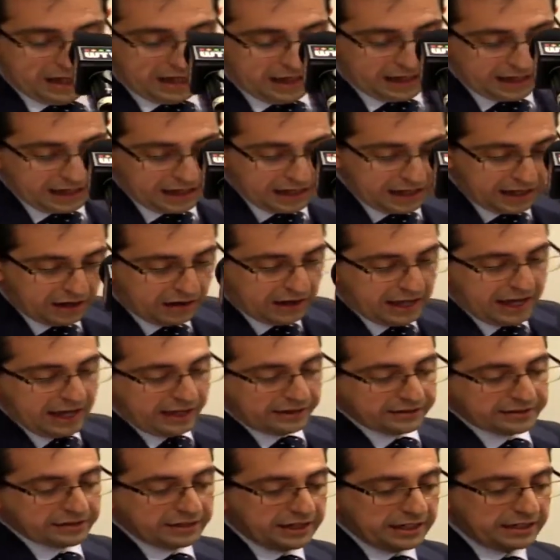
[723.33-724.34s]
Now,
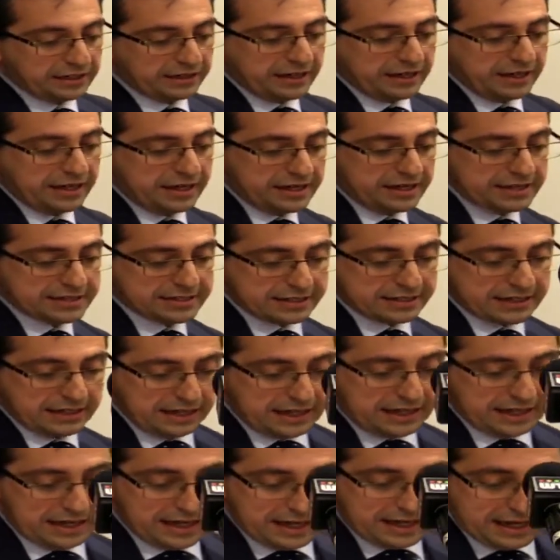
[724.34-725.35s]
Antonin Scalia
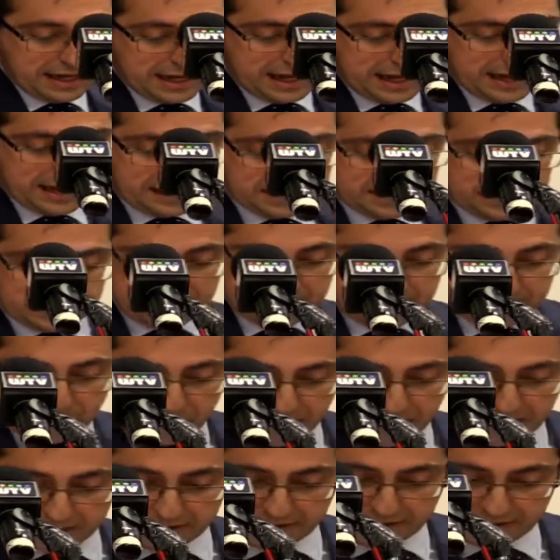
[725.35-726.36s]
and
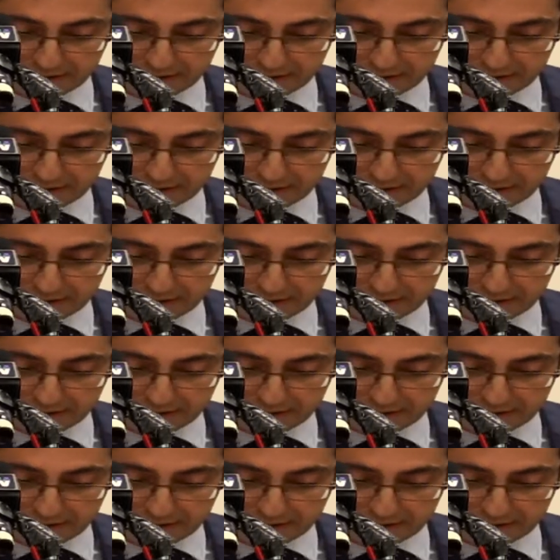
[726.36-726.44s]
Justice